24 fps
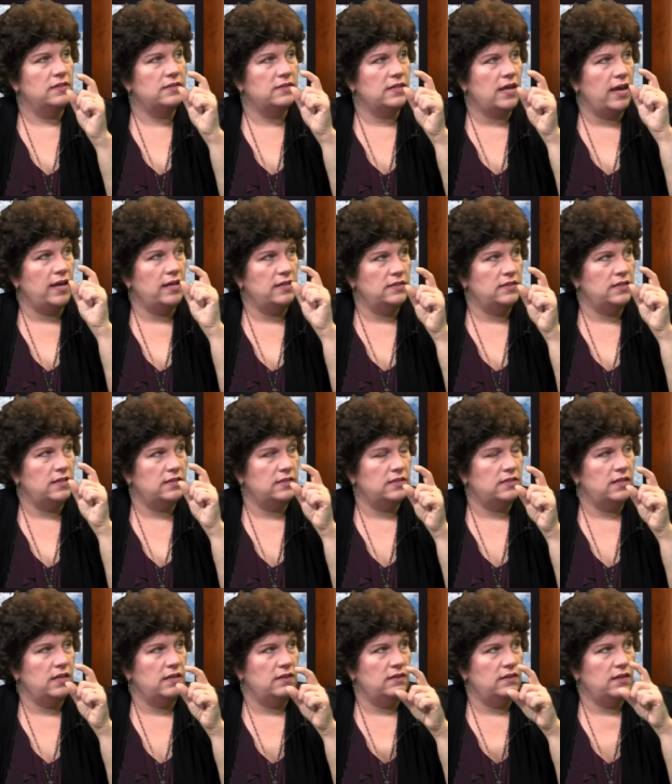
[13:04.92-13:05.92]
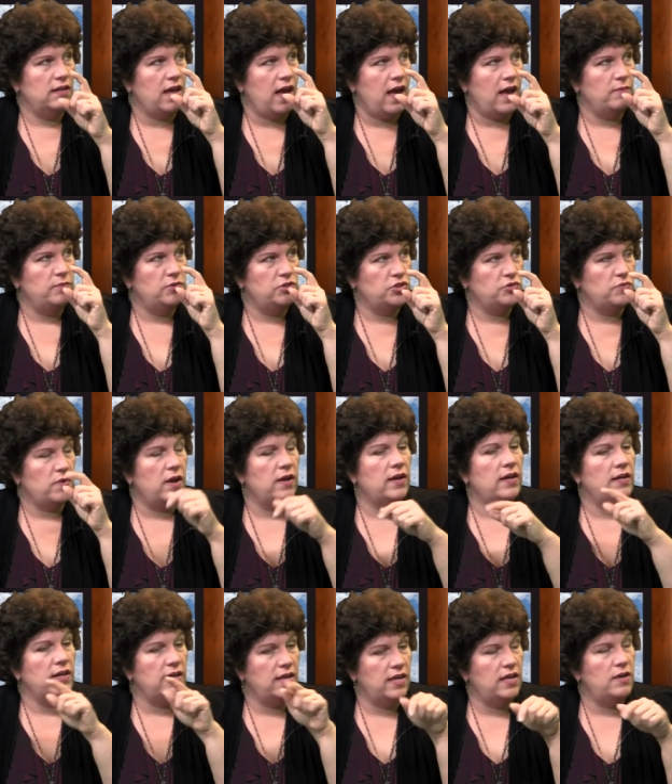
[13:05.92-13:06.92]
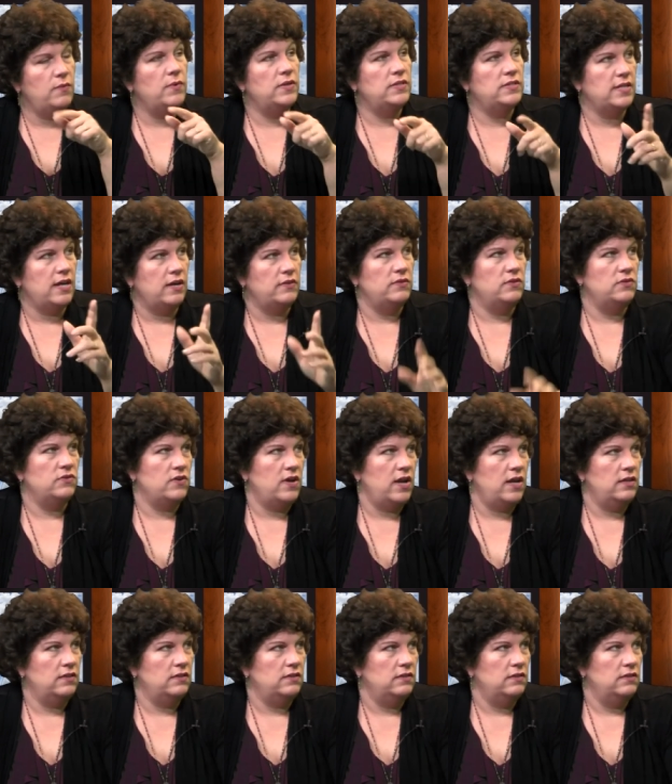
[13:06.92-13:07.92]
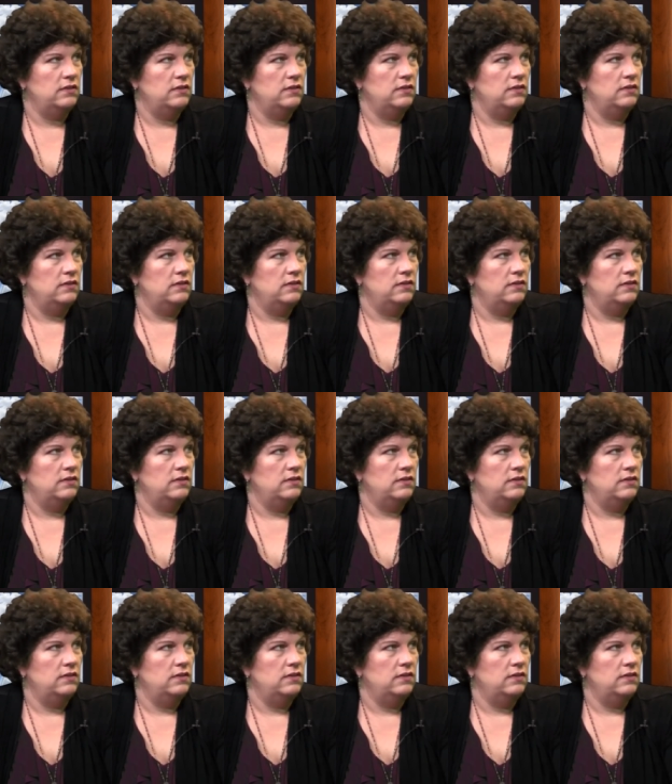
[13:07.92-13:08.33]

little scientist that the guy was shrunk and he went down the drain. Oh, yep.